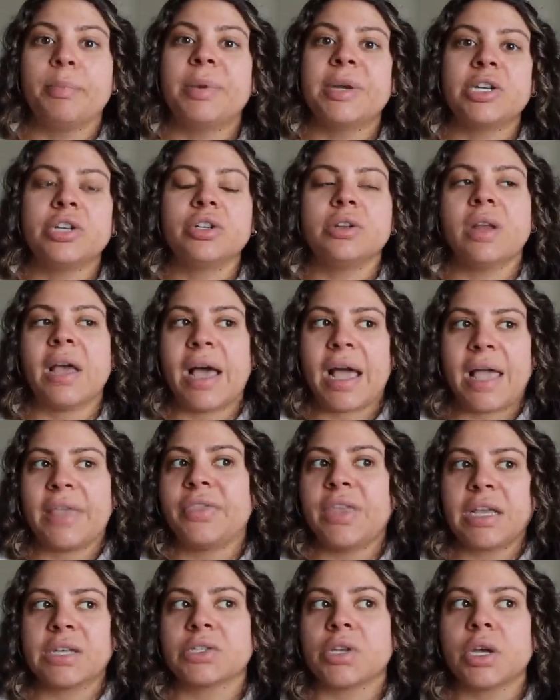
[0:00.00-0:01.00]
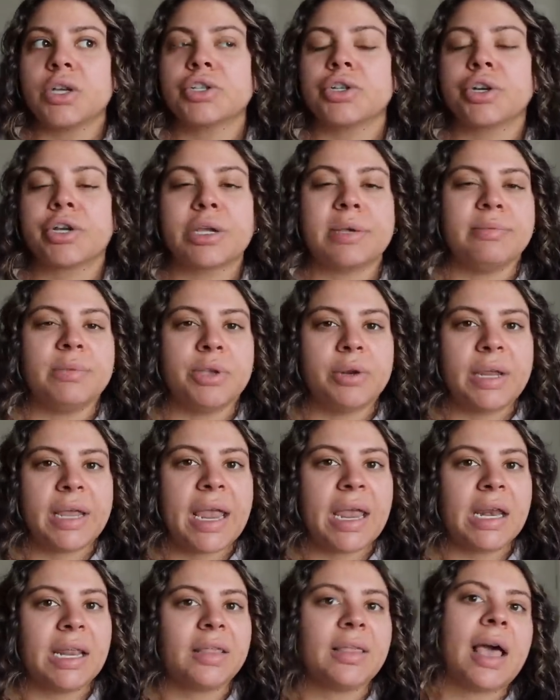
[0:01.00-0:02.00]
But I think as long as you're
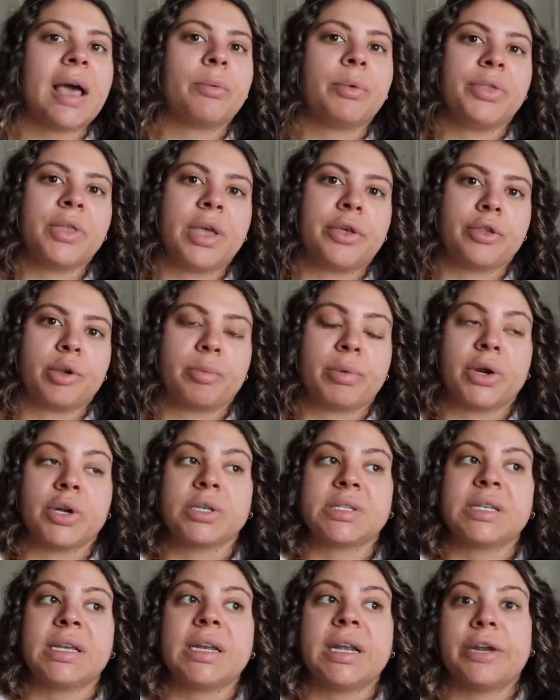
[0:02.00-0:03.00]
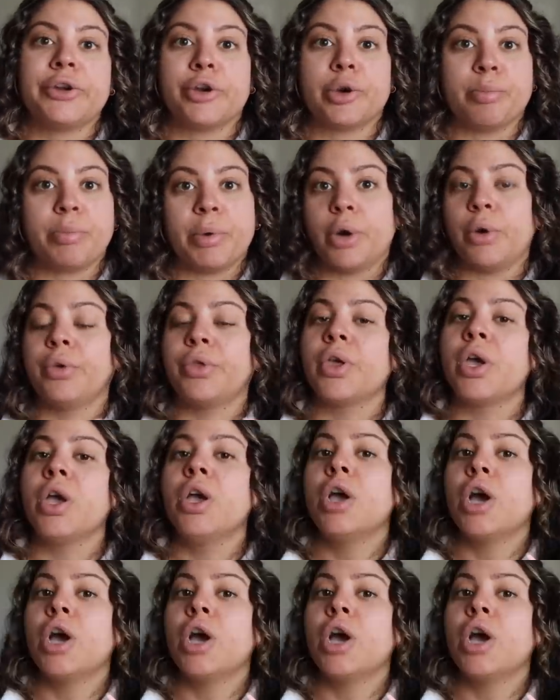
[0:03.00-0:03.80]
communicating that with the other person and you're both